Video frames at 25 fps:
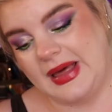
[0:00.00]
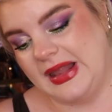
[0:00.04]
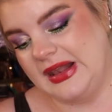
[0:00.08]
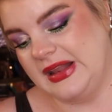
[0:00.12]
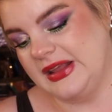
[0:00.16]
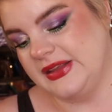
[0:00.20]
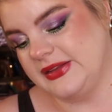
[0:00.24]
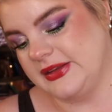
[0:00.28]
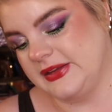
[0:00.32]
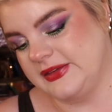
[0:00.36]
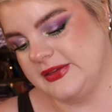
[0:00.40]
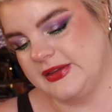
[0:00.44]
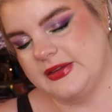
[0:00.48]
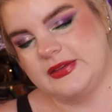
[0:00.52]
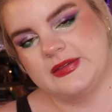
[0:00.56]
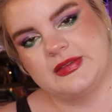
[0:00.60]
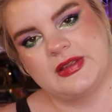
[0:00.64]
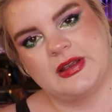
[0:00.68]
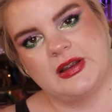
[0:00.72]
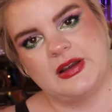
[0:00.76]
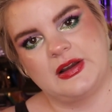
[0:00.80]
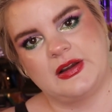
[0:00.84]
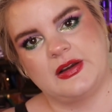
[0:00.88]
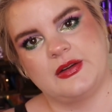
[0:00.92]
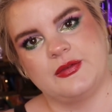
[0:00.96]
palette. This is
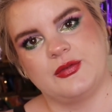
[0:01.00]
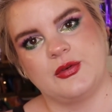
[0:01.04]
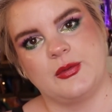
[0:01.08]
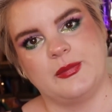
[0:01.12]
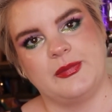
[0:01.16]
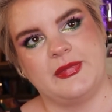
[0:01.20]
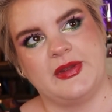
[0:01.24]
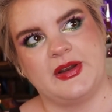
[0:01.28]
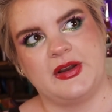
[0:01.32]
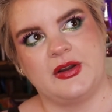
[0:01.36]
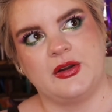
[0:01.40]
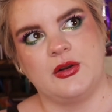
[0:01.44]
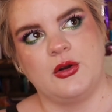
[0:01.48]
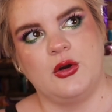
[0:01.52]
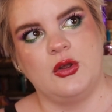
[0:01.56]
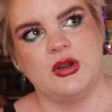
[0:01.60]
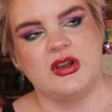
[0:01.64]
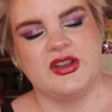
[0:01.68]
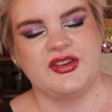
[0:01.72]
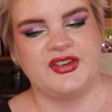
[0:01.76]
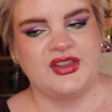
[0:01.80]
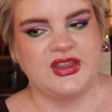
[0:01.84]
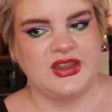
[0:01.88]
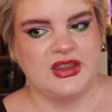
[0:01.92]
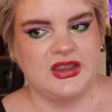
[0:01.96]
there from their
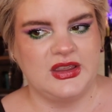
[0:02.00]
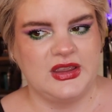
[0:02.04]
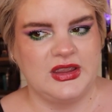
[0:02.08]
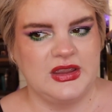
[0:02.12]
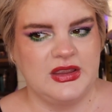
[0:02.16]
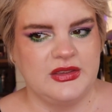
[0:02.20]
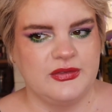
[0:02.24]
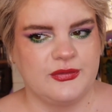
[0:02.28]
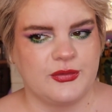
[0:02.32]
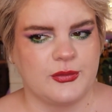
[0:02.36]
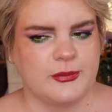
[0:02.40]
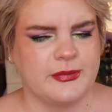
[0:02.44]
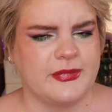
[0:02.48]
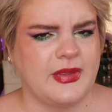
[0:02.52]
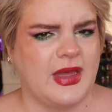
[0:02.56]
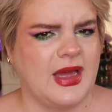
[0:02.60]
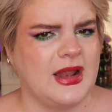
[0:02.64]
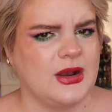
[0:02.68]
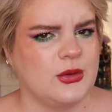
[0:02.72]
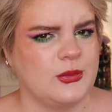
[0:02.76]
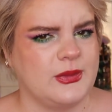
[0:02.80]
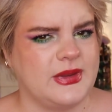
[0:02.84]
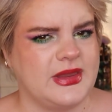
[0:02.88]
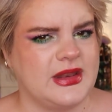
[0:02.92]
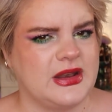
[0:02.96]
holiday, from
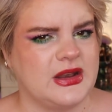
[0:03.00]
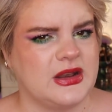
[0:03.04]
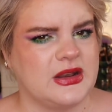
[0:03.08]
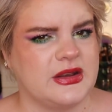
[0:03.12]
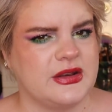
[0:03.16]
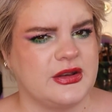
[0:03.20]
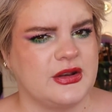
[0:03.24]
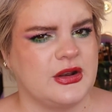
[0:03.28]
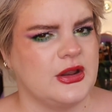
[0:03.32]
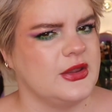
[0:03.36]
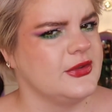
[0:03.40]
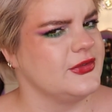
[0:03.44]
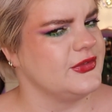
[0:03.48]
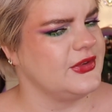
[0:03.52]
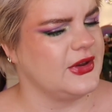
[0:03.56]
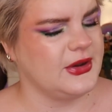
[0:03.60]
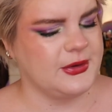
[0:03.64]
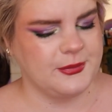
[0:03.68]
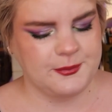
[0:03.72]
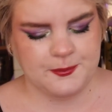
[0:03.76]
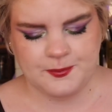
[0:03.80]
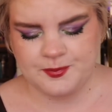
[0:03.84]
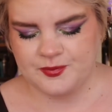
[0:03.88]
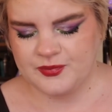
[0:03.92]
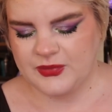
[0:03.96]
Halloween last
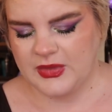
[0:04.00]
year.